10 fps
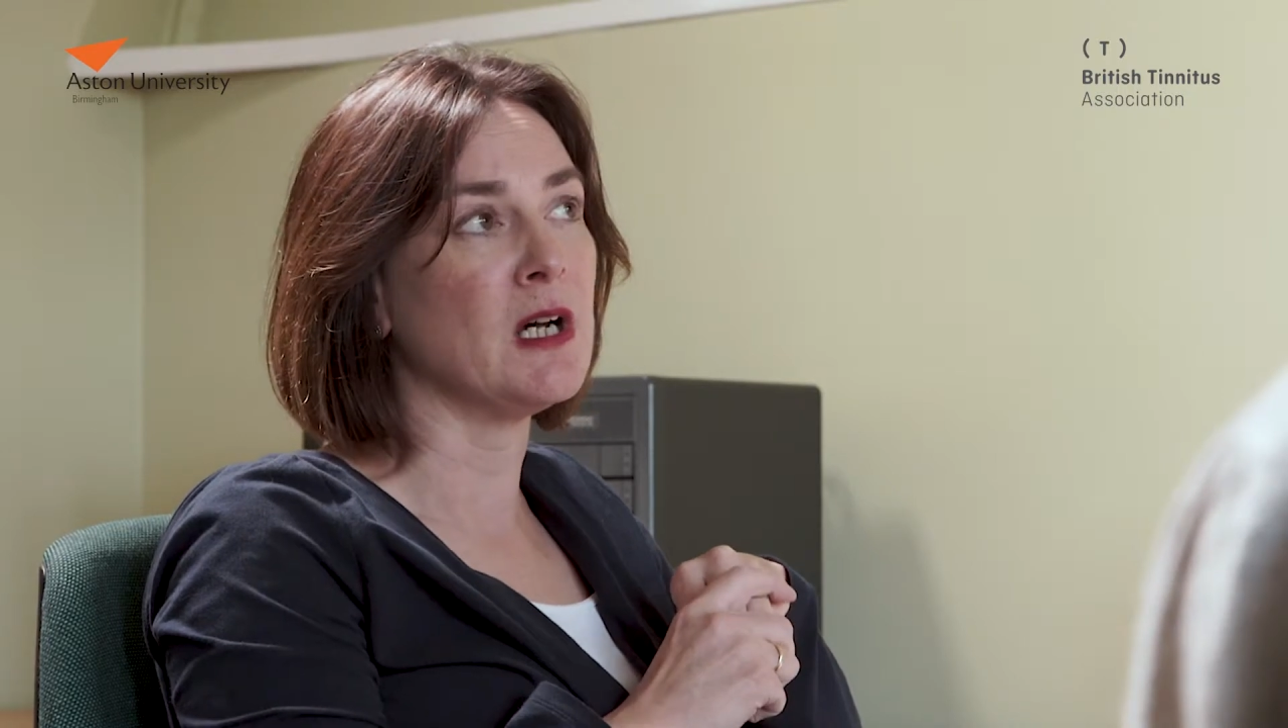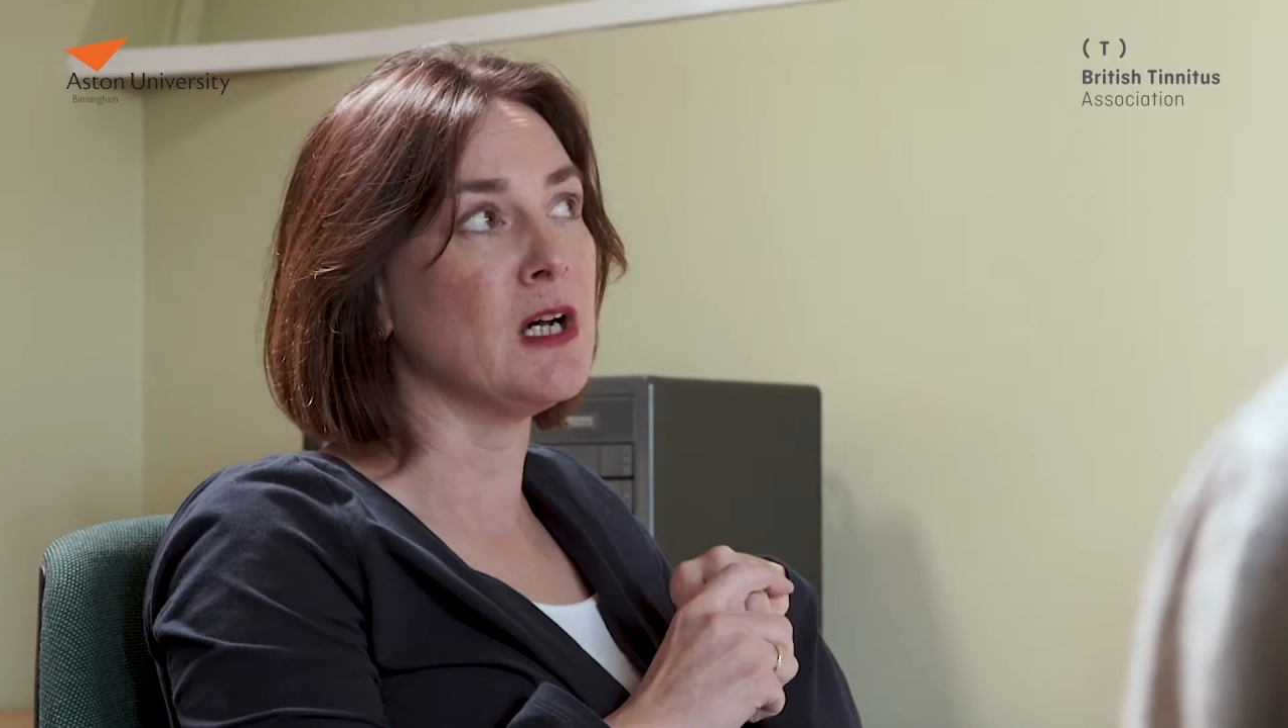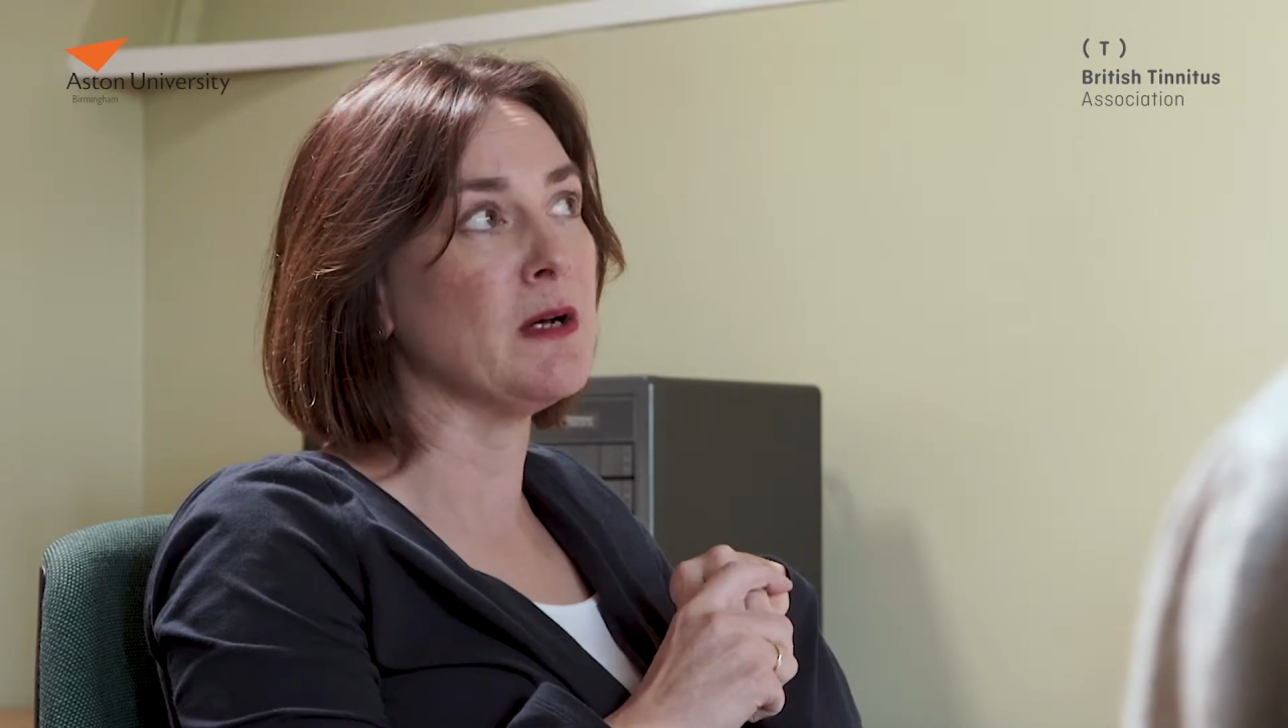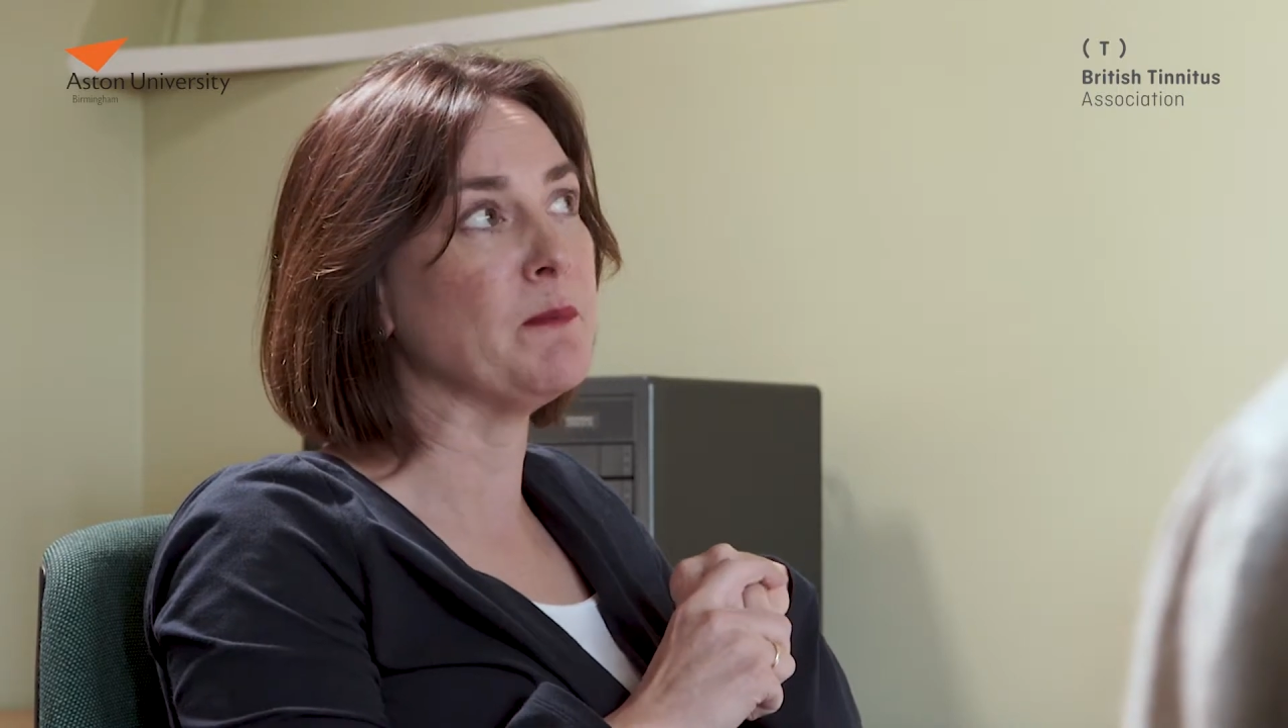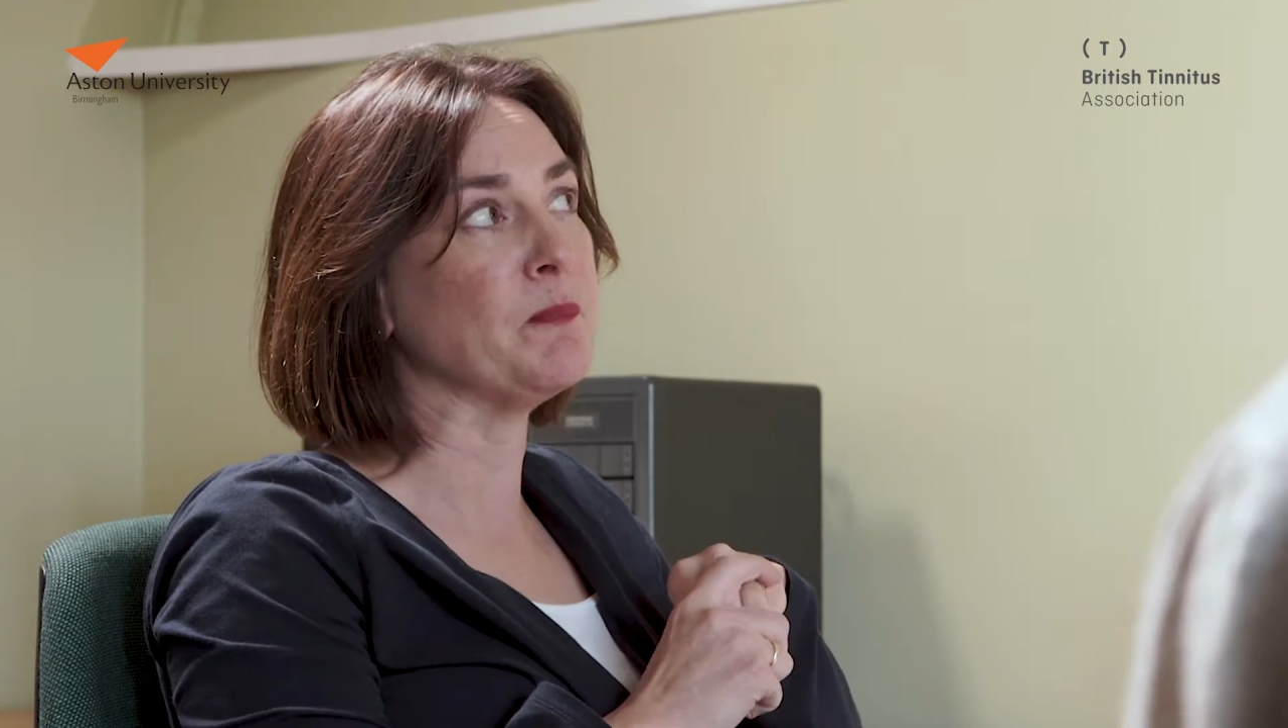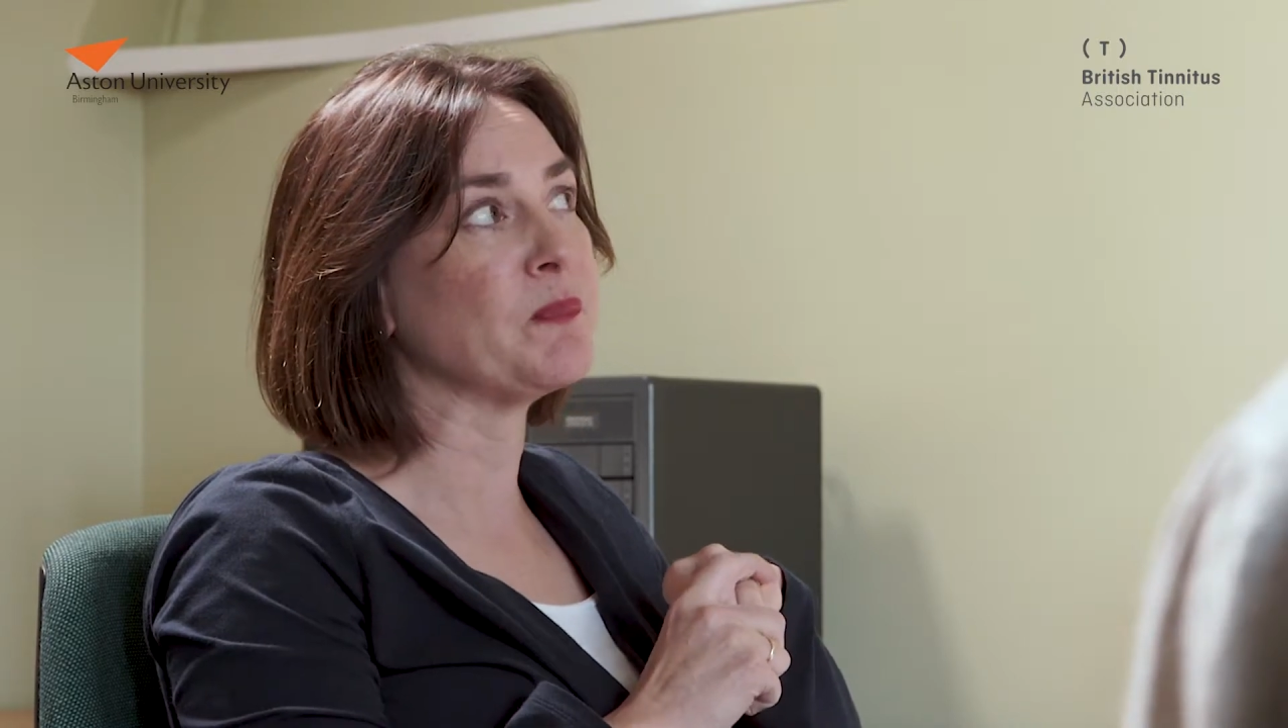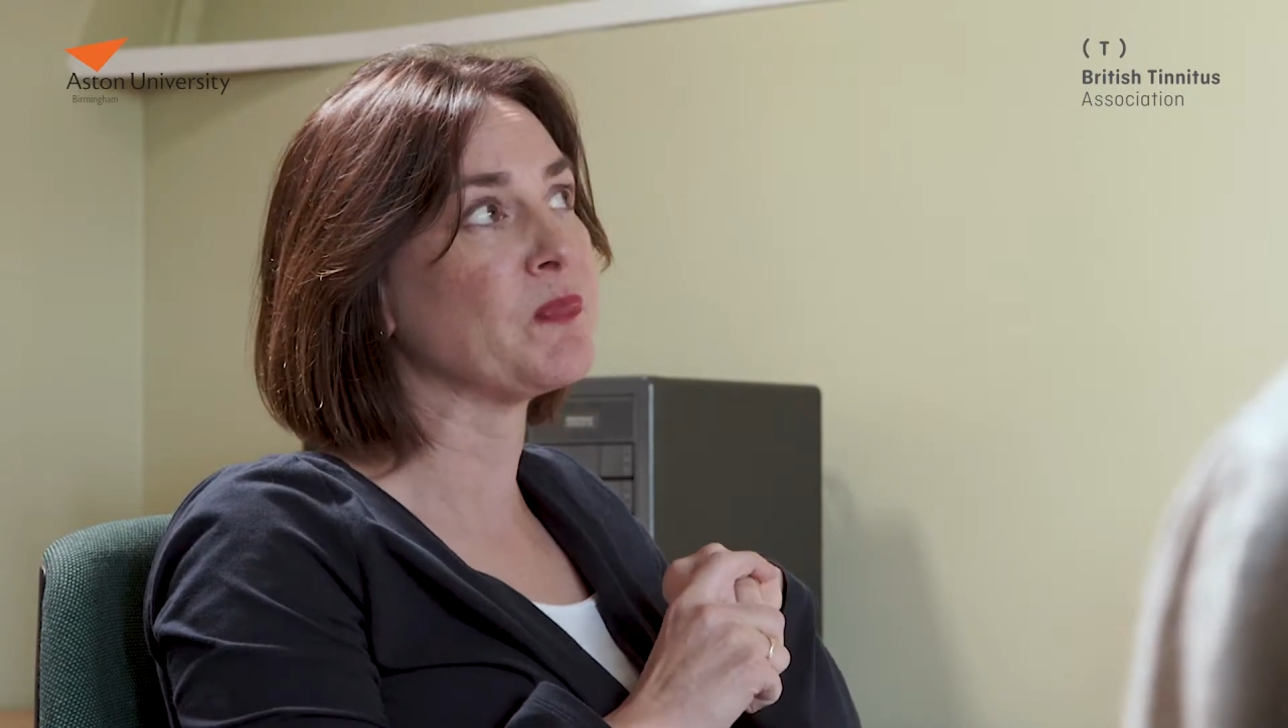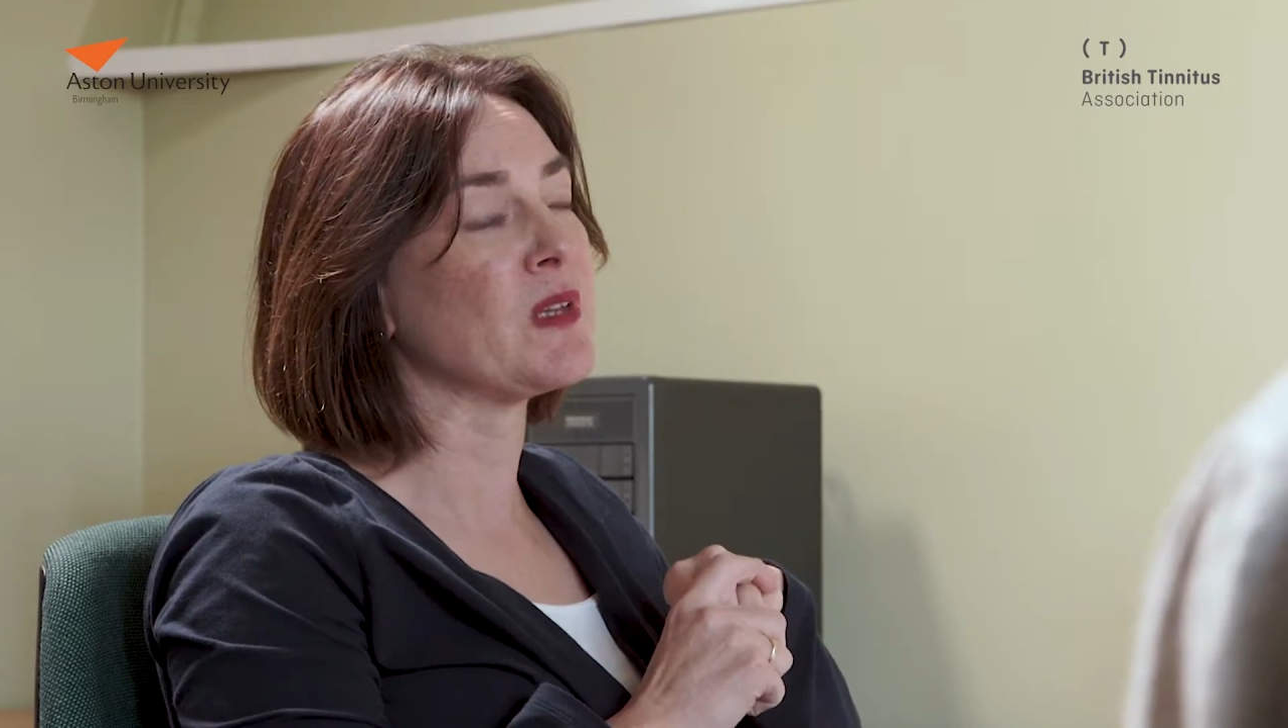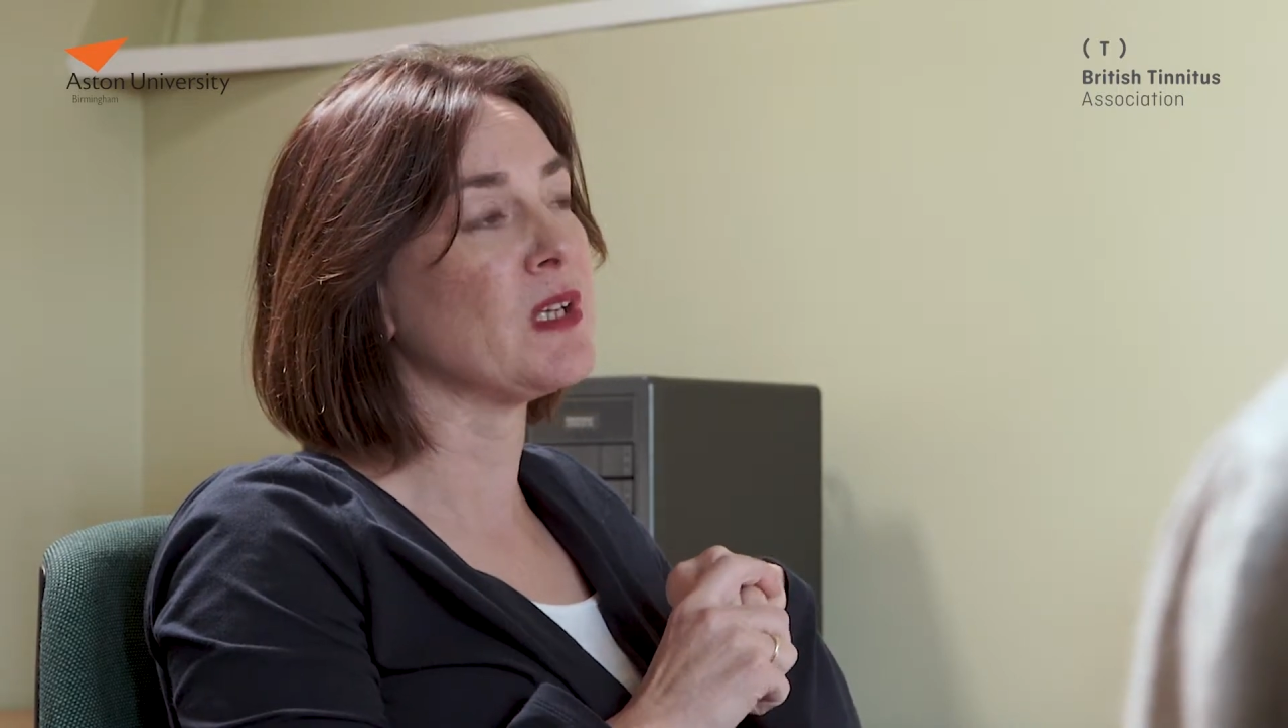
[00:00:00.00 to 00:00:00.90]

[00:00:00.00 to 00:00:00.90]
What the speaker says: And